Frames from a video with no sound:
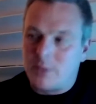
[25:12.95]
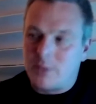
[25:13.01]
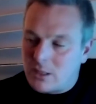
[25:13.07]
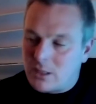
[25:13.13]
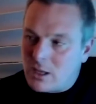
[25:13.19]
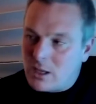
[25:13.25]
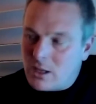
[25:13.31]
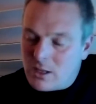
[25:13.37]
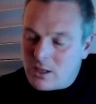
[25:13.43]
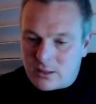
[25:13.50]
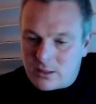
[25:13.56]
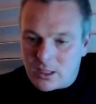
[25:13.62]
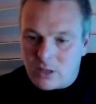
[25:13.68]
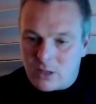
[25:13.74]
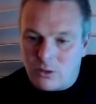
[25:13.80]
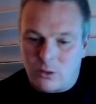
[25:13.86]
I mean,
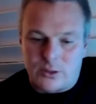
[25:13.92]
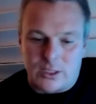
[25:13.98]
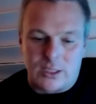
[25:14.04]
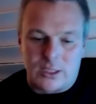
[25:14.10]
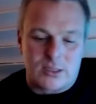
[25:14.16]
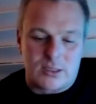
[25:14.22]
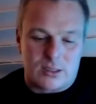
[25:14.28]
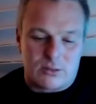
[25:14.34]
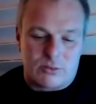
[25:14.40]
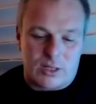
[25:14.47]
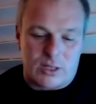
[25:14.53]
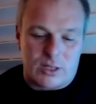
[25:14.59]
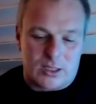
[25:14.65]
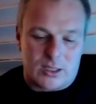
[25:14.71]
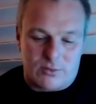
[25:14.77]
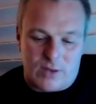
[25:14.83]
they're all things that are
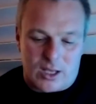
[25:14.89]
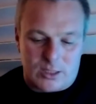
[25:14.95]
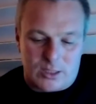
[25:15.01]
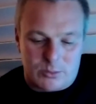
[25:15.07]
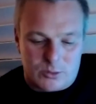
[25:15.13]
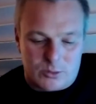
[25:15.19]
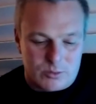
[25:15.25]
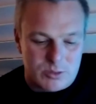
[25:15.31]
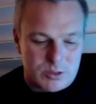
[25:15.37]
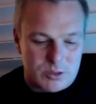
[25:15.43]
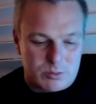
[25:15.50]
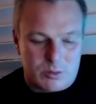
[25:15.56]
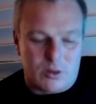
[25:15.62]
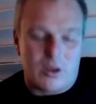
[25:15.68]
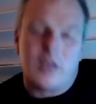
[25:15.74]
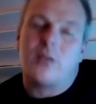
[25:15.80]
readily available from
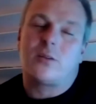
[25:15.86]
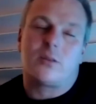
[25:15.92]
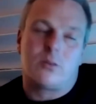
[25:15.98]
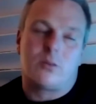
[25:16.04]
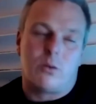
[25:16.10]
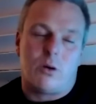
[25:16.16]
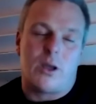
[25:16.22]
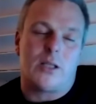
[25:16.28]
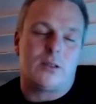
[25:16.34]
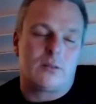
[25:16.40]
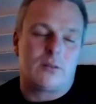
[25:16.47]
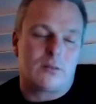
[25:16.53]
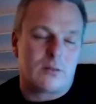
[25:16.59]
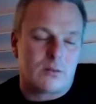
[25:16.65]
suppliers and quite